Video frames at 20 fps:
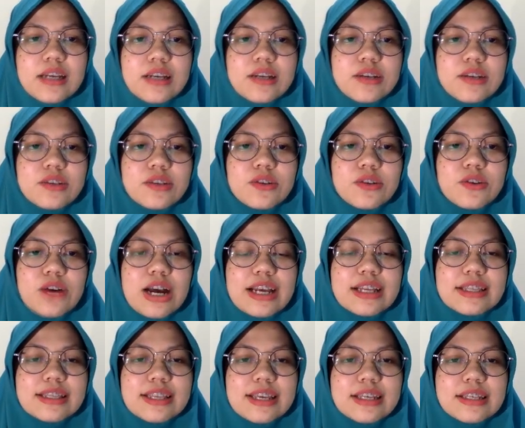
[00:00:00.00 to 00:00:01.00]
So I
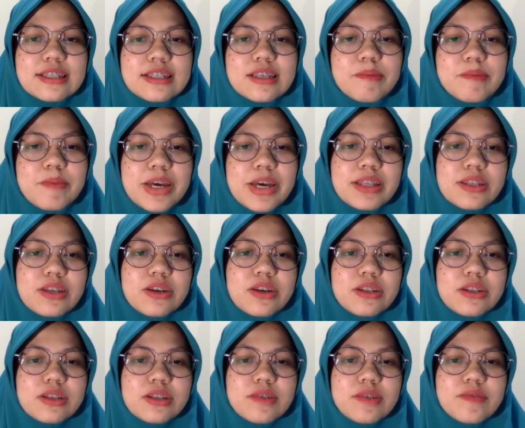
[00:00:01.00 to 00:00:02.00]
test the method.
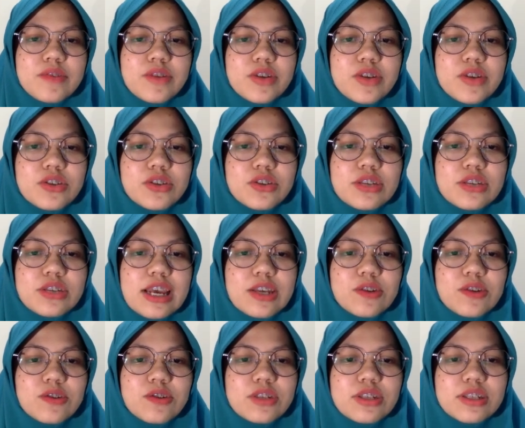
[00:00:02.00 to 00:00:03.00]
First, I
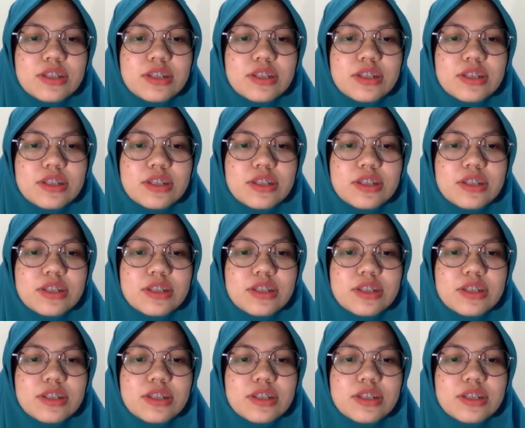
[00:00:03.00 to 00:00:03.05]
used